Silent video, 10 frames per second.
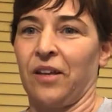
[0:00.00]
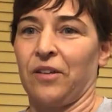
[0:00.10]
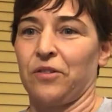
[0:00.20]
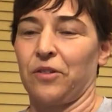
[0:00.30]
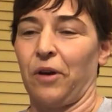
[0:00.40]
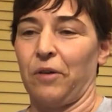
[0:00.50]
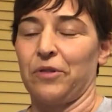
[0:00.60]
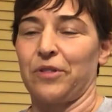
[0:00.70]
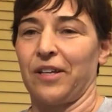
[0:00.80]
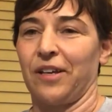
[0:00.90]
So I
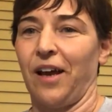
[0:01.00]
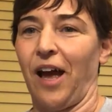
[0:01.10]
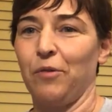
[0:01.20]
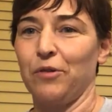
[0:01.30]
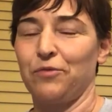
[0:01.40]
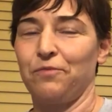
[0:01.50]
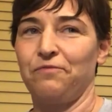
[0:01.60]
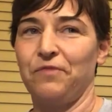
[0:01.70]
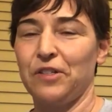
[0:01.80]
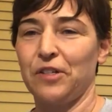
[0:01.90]
was
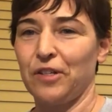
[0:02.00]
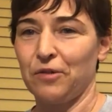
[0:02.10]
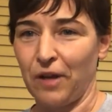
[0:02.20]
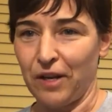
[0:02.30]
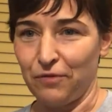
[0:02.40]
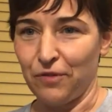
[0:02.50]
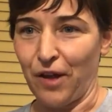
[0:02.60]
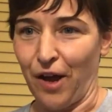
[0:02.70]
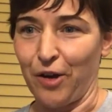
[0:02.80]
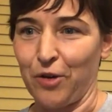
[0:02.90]
physically ready for the
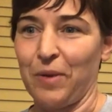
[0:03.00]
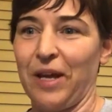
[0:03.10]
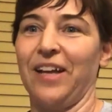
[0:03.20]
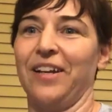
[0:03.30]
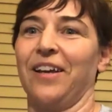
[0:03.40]
Ironman.